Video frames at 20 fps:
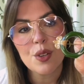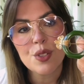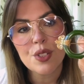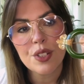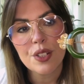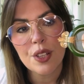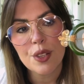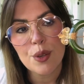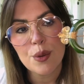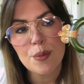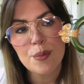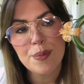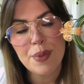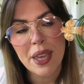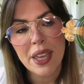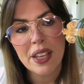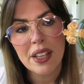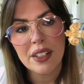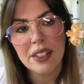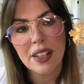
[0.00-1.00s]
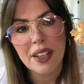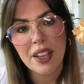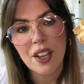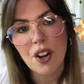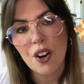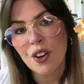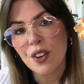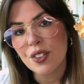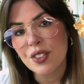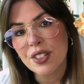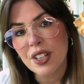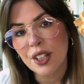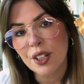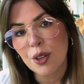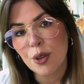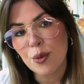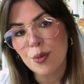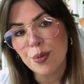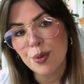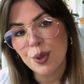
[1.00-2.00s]
Here's another Bakelite Art
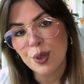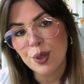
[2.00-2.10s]
Deco